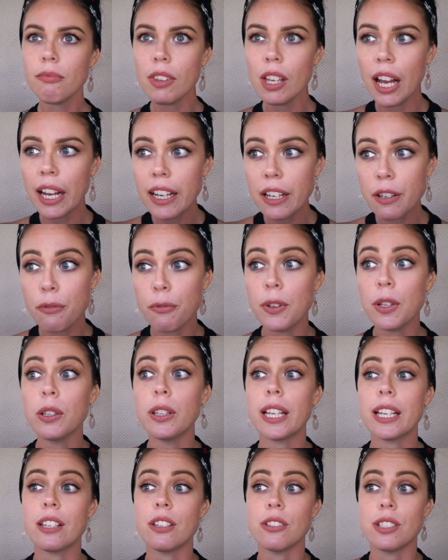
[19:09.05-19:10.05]
I can feel
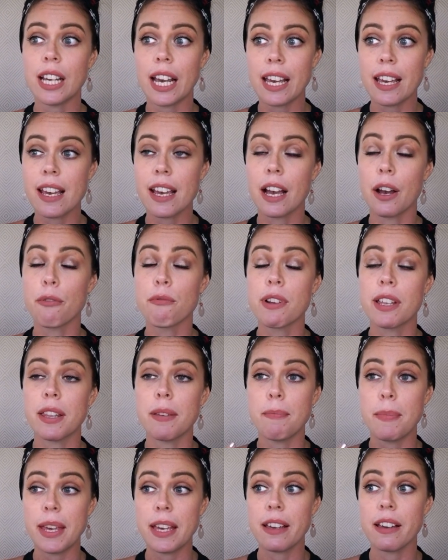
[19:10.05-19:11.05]
like you're taking a really
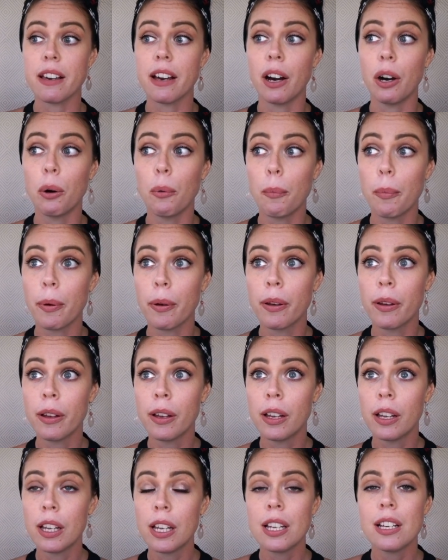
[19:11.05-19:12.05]
big gulp.
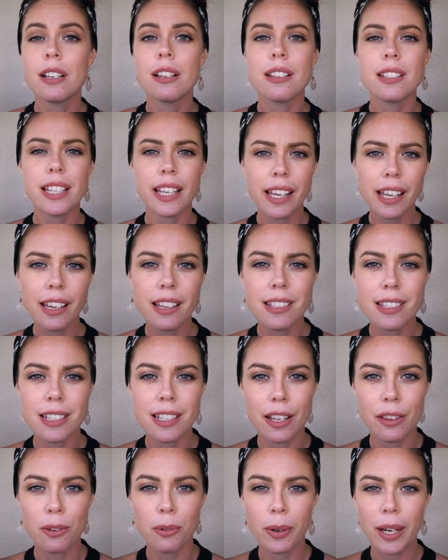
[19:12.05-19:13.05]
Singing is
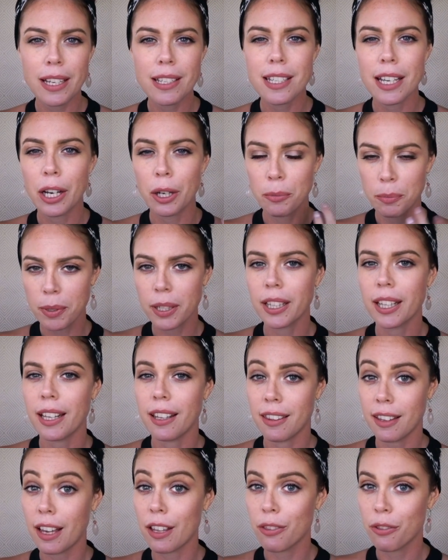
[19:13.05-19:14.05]
another way to help clear
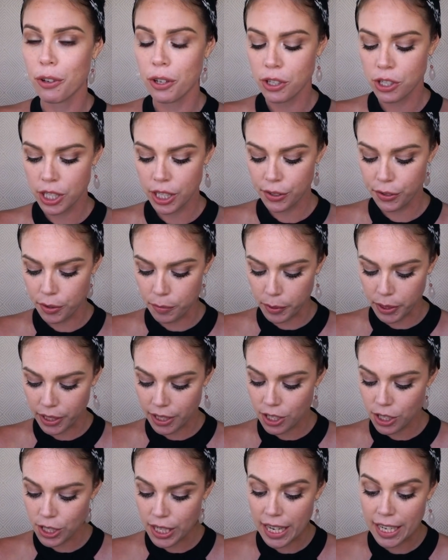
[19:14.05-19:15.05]
that throat chakra
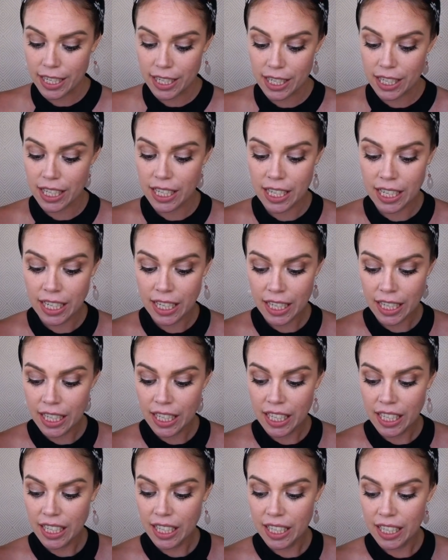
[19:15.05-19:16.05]
blockage. And
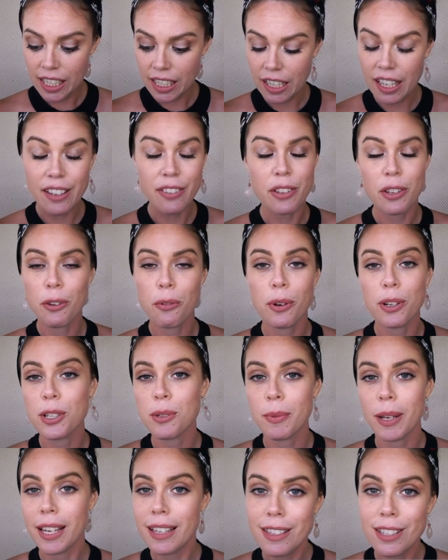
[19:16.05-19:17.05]
if you watch
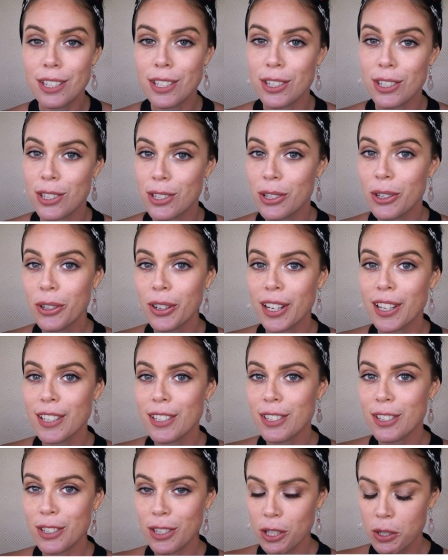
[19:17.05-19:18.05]
my Insta stories,
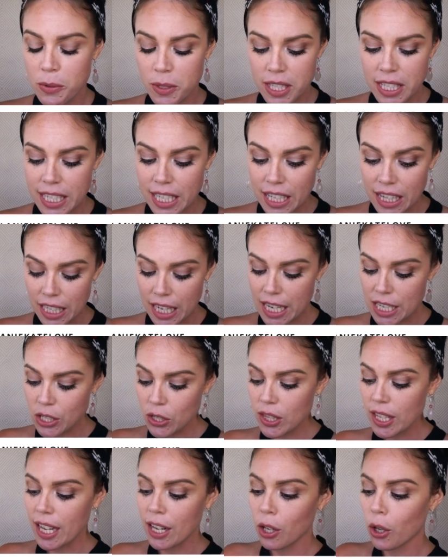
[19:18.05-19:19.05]
you would see that I do
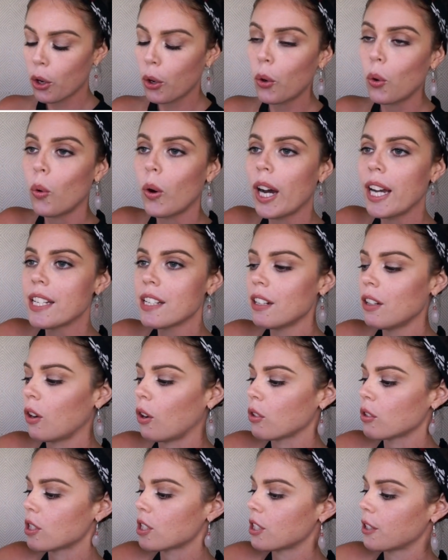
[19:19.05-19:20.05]
that quite a
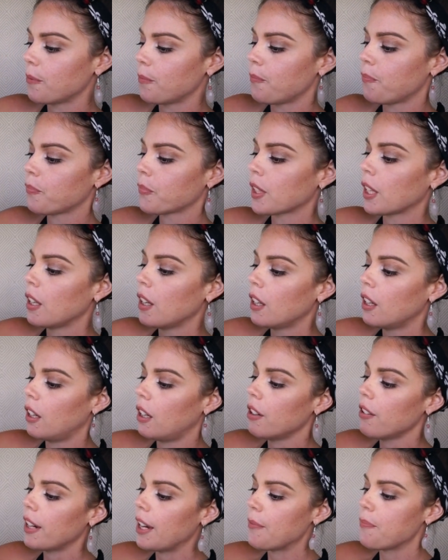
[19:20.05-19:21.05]
lot.
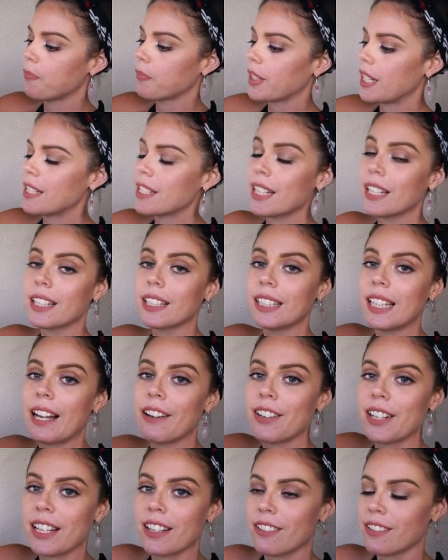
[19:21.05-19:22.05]
All right, let's get
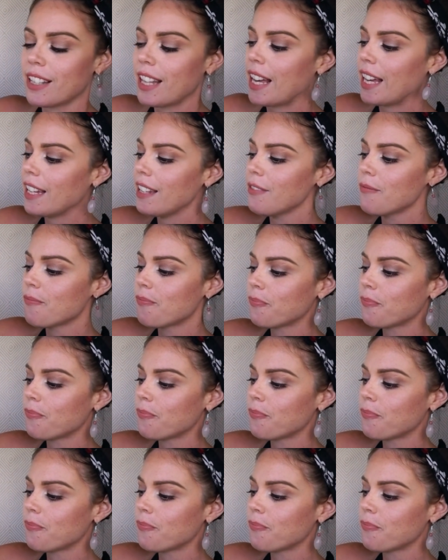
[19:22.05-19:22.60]
clarity, okay?